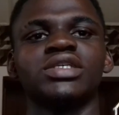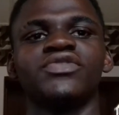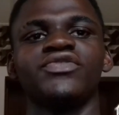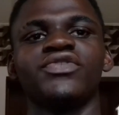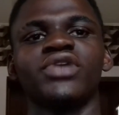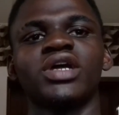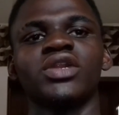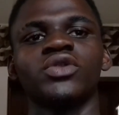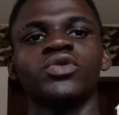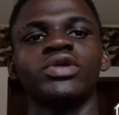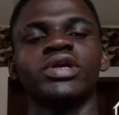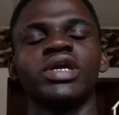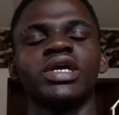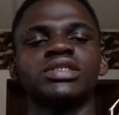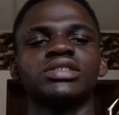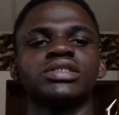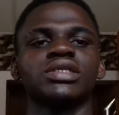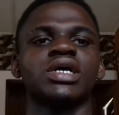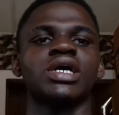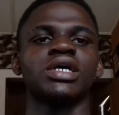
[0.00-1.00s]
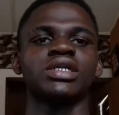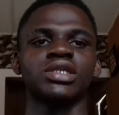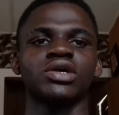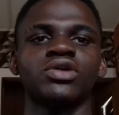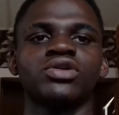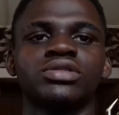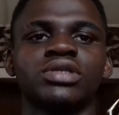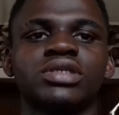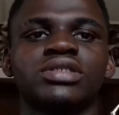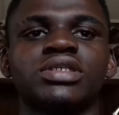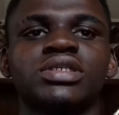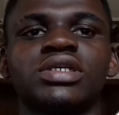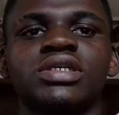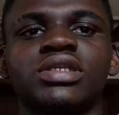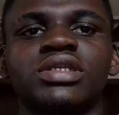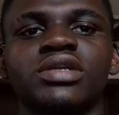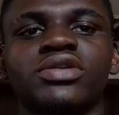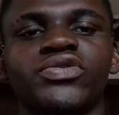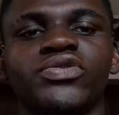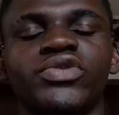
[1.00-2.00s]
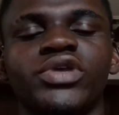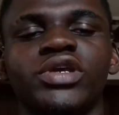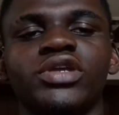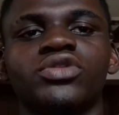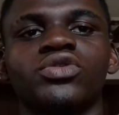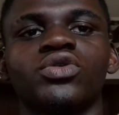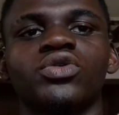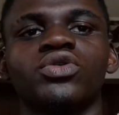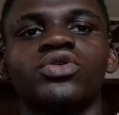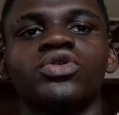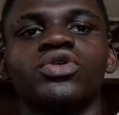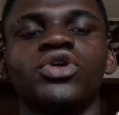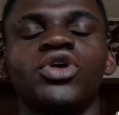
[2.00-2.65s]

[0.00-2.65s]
If you are not yet an authenticated creator,